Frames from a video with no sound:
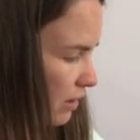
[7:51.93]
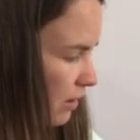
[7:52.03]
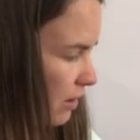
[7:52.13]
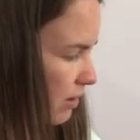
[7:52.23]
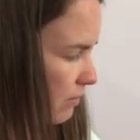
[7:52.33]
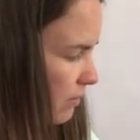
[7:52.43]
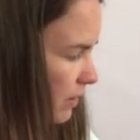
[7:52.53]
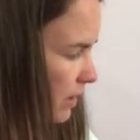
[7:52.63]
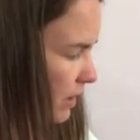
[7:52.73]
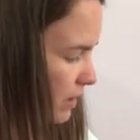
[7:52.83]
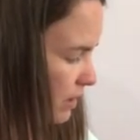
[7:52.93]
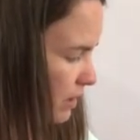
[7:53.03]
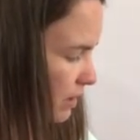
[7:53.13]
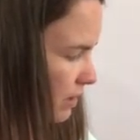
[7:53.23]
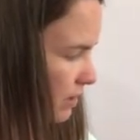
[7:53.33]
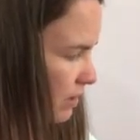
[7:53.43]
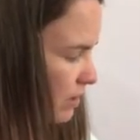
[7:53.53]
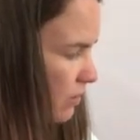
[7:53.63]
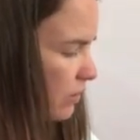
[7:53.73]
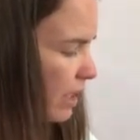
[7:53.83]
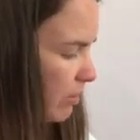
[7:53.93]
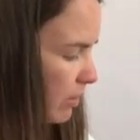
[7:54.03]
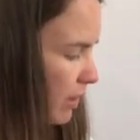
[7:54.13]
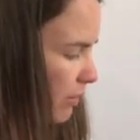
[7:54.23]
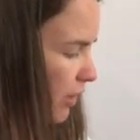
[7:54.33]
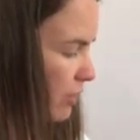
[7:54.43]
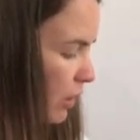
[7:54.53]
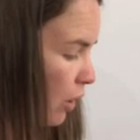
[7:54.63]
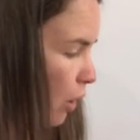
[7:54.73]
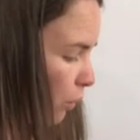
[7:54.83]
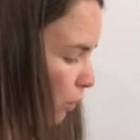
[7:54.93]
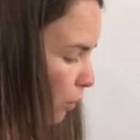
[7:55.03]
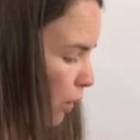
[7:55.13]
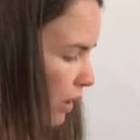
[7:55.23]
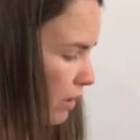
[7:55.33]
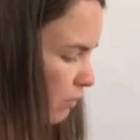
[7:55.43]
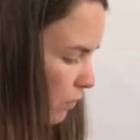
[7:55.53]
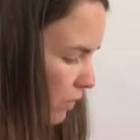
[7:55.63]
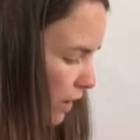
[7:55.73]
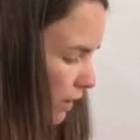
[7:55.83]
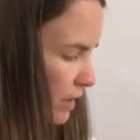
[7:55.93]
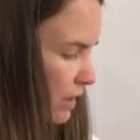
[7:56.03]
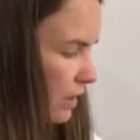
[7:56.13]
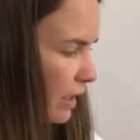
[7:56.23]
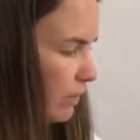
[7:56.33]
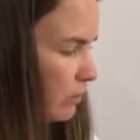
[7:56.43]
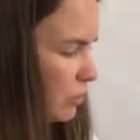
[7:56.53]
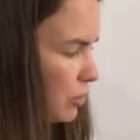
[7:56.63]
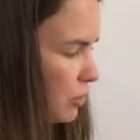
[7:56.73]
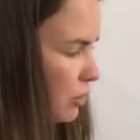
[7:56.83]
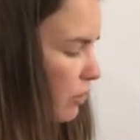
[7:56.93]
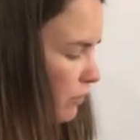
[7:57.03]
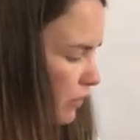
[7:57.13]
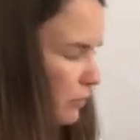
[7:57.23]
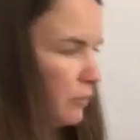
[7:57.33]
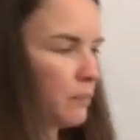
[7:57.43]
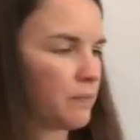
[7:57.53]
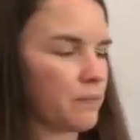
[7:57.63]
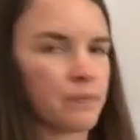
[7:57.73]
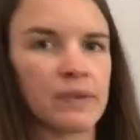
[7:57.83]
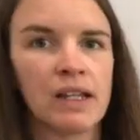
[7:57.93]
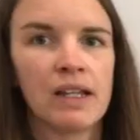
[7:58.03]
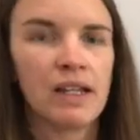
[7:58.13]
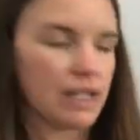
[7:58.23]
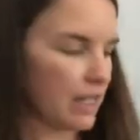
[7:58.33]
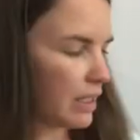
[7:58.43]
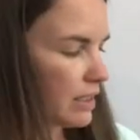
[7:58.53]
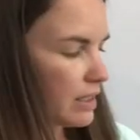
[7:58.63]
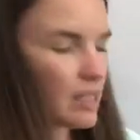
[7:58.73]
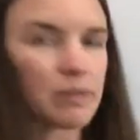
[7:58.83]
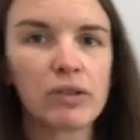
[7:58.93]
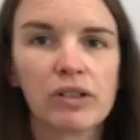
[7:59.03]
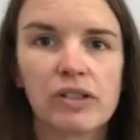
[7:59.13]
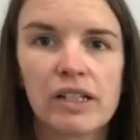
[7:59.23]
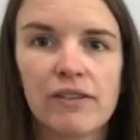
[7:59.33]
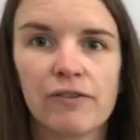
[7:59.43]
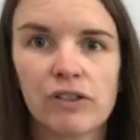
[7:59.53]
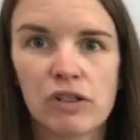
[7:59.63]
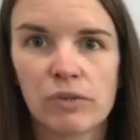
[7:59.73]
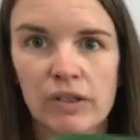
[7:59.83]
All right. So yeah, play around. One more idea I will show you is similar to that first one,